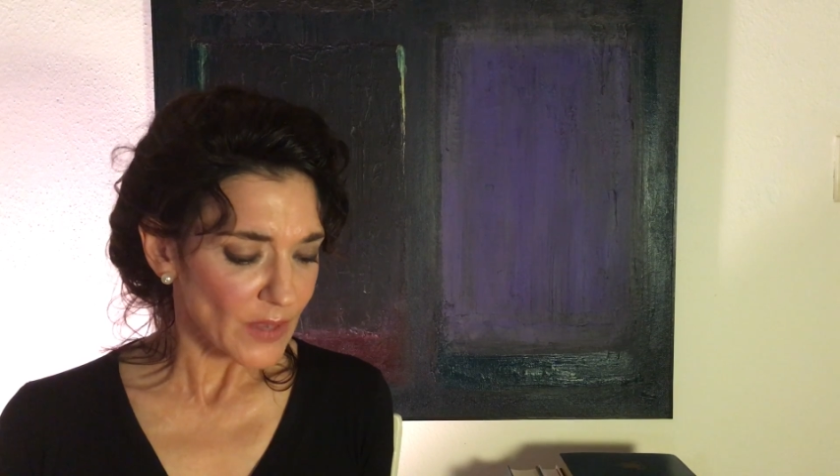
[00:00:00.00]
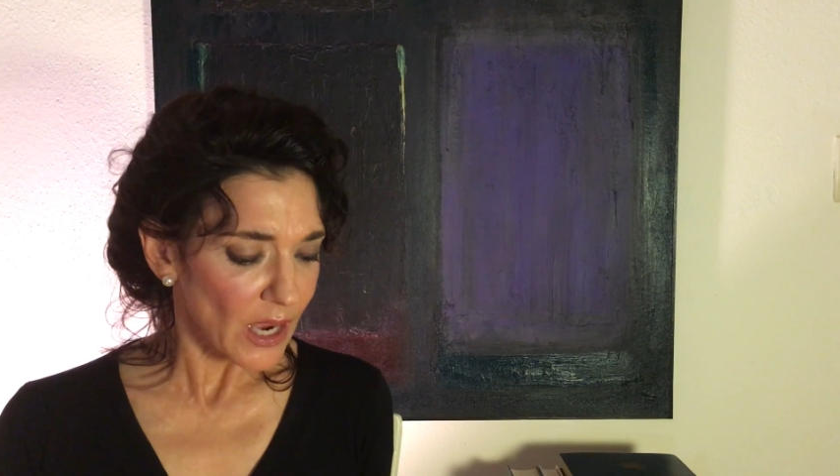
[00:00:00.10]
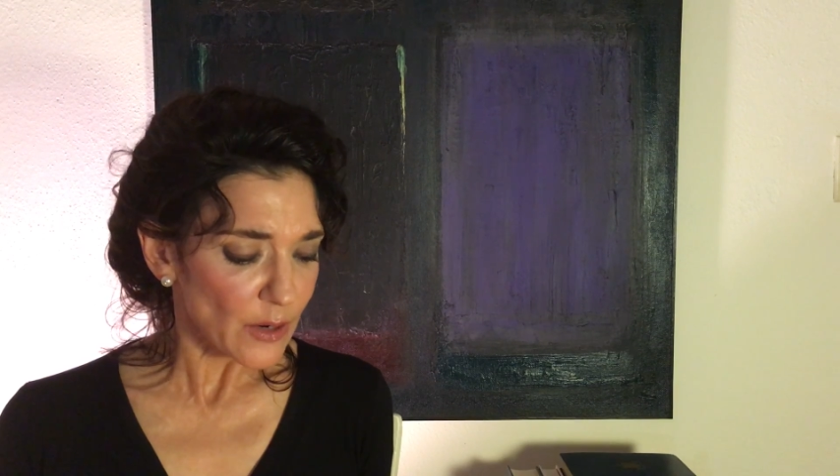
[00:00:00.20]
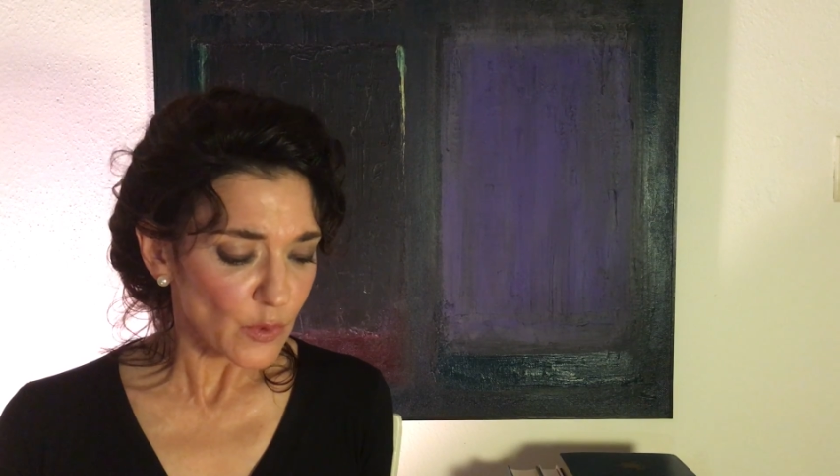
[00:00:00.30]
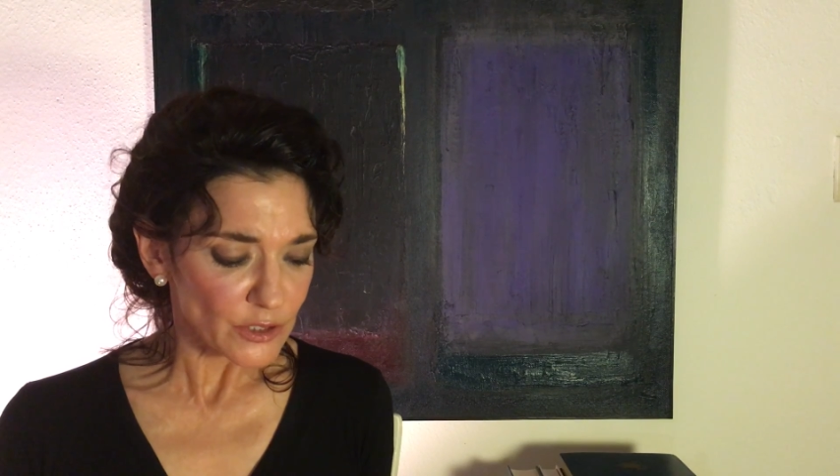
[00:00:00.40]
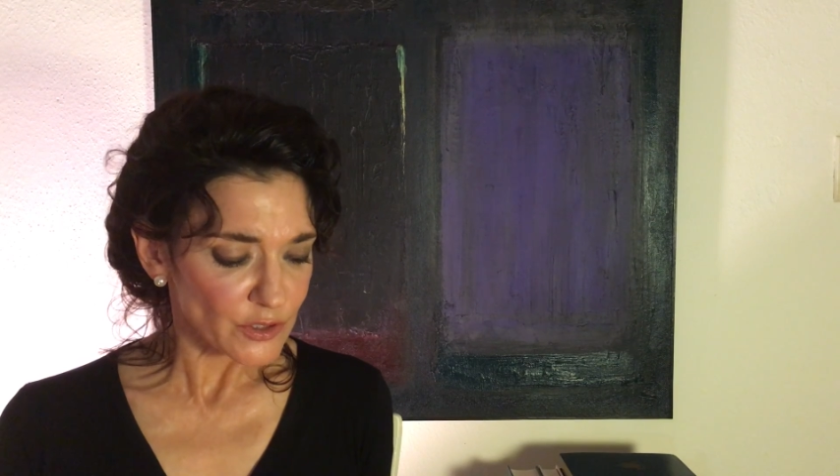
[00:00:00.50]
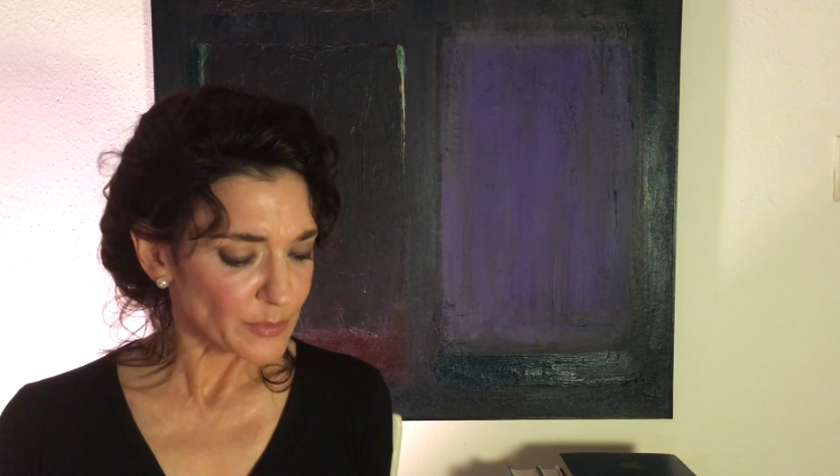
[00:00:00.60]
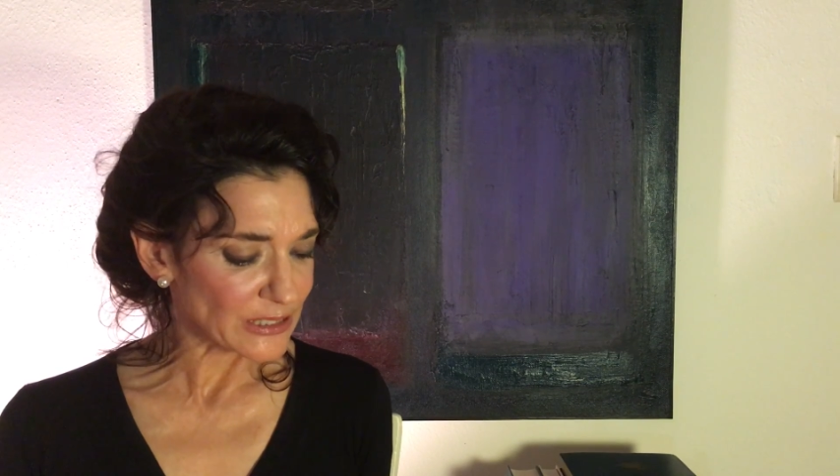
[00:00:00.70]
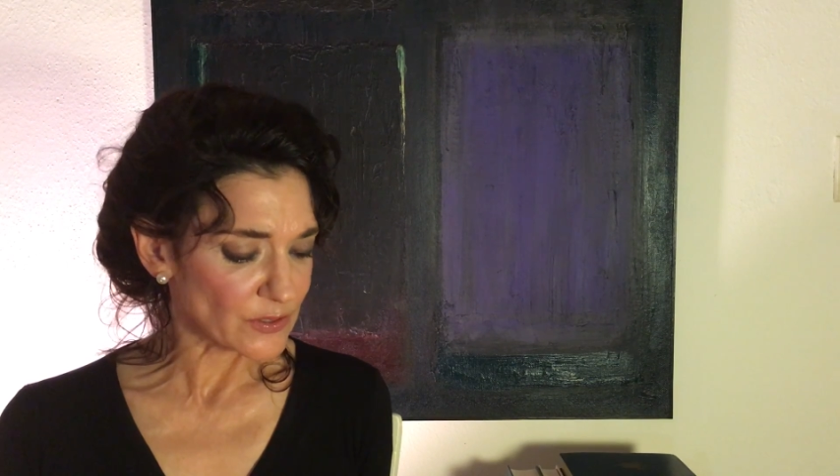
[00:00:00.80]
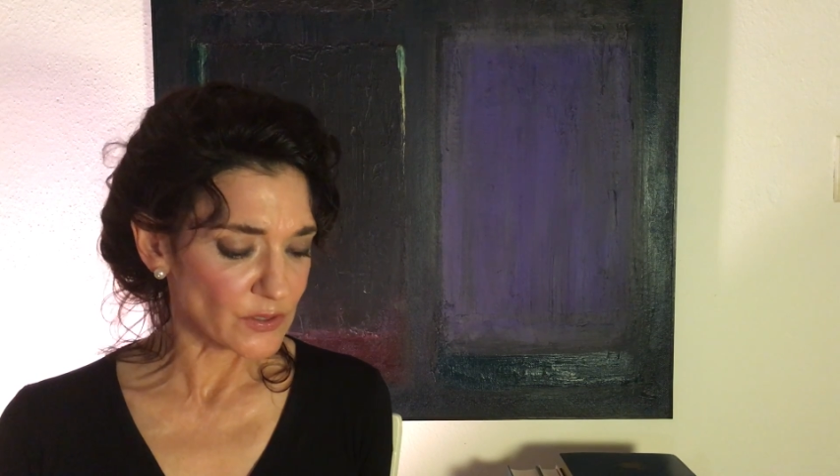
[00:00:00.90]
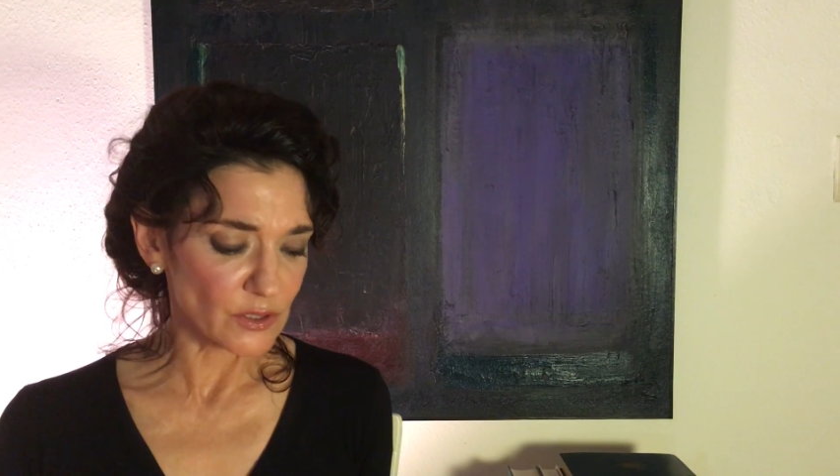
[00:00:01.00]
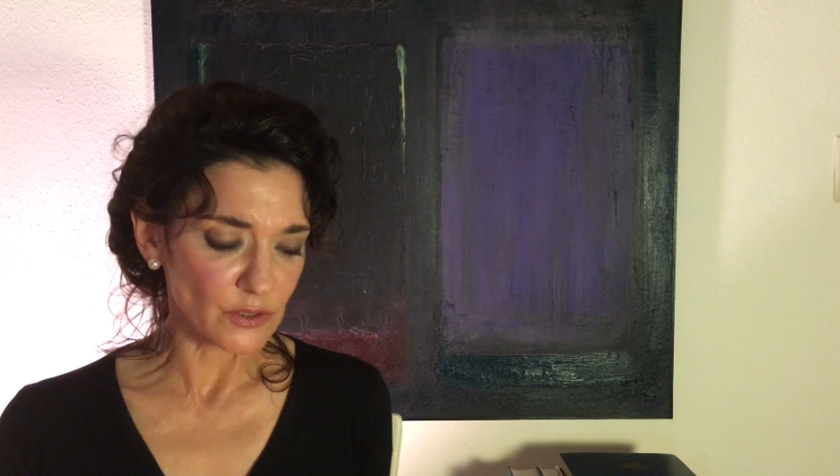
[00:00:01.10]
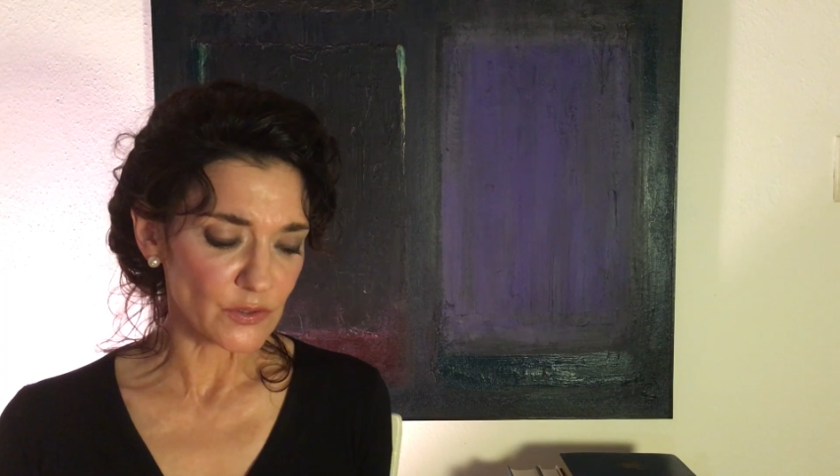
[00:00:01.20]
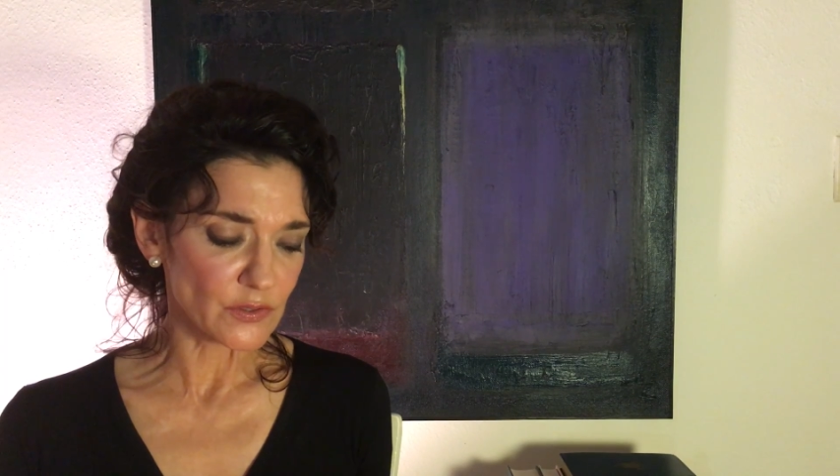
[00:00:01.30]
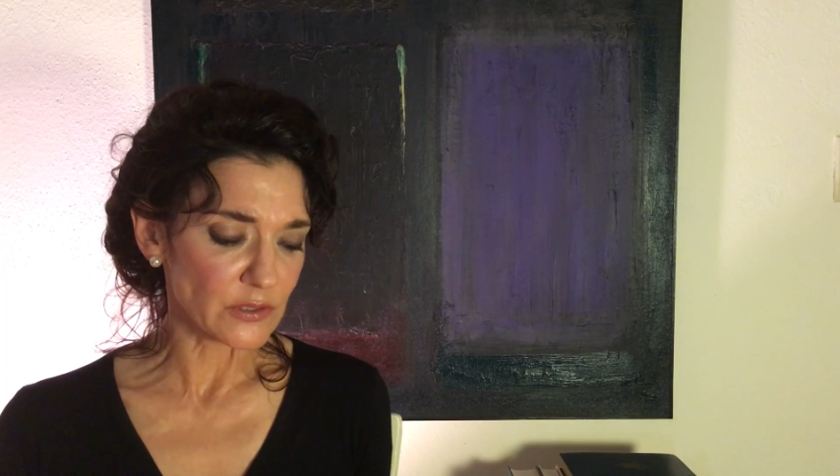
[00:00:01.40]
I want to be a
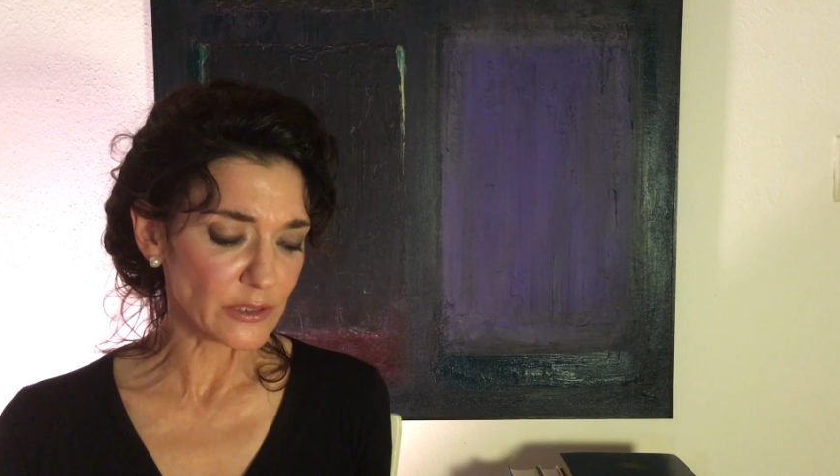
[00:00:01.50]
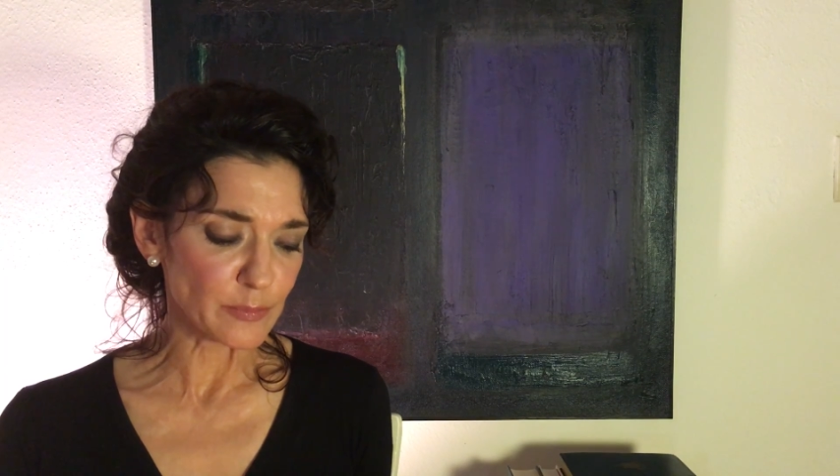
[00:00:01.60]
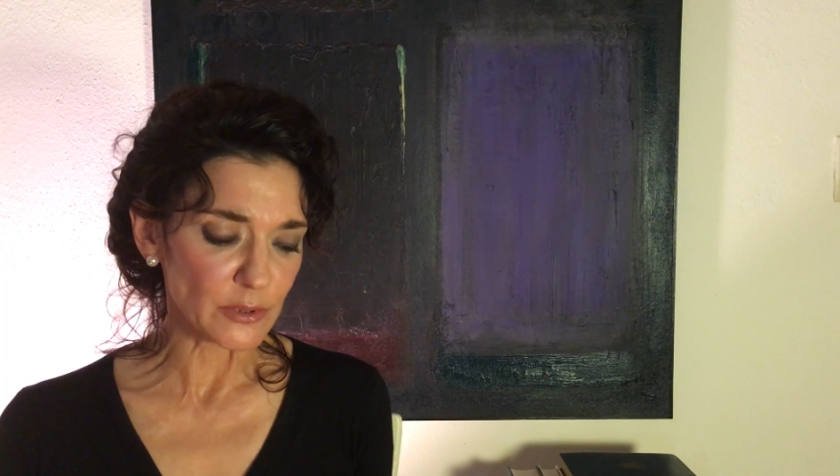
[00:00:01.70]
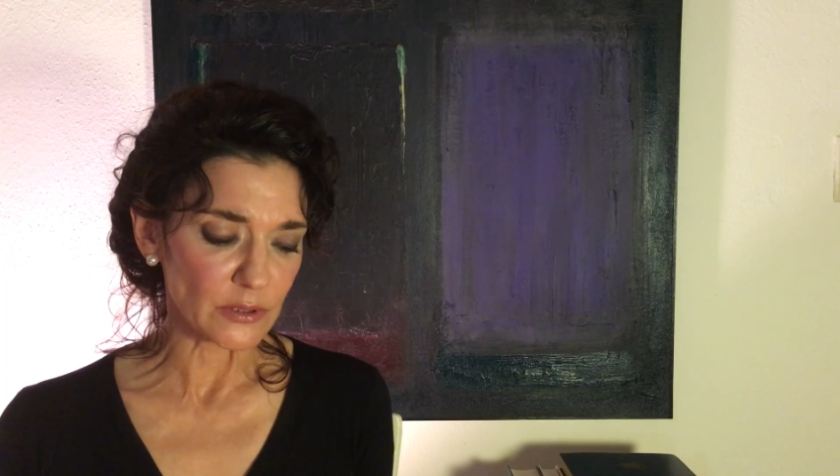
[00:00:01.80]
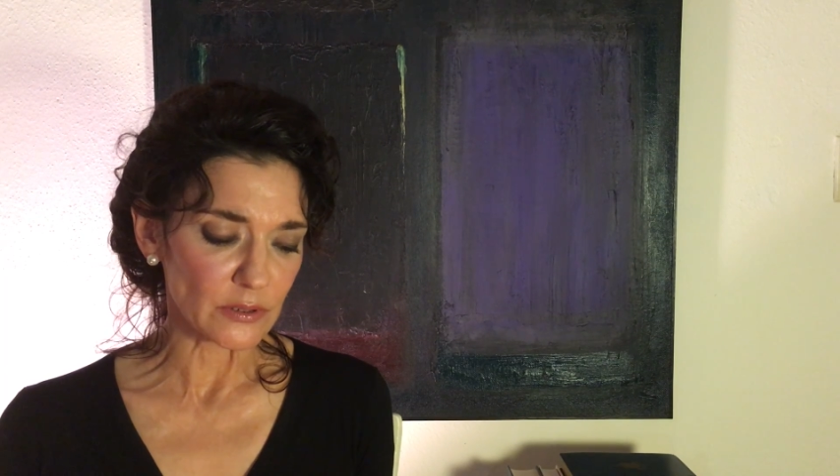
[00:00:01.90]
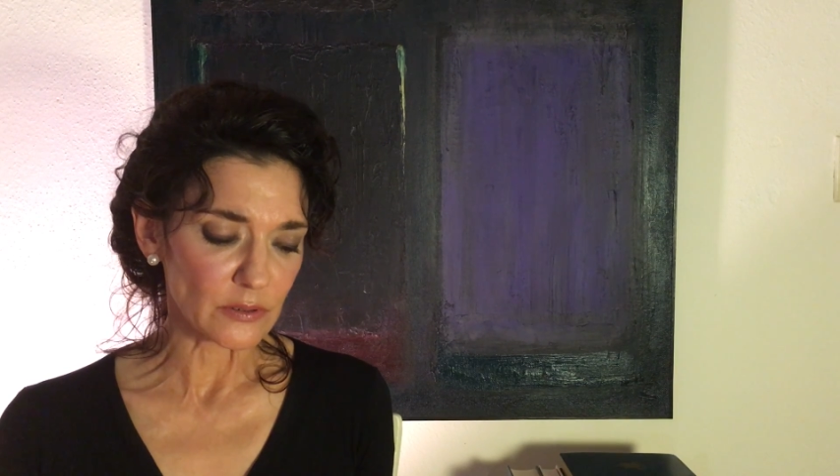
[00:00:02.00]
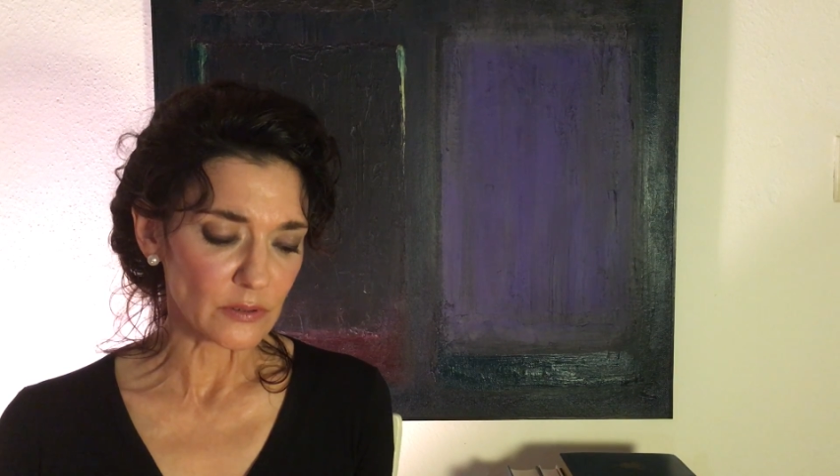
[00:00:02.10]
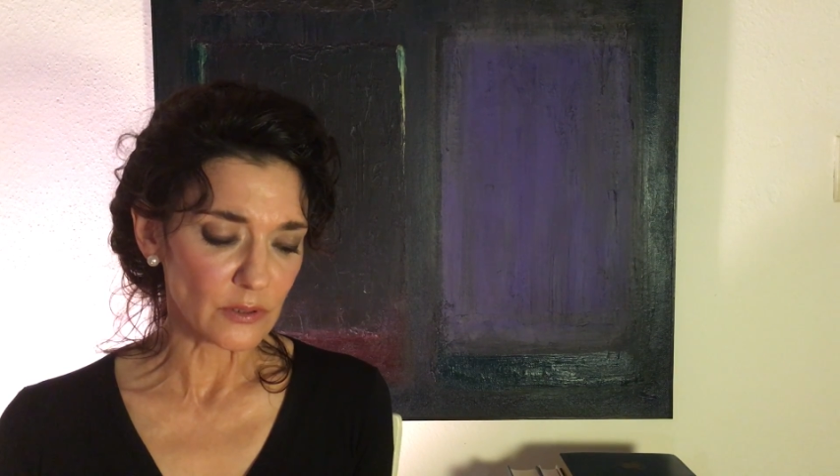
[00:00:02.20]
silk slipper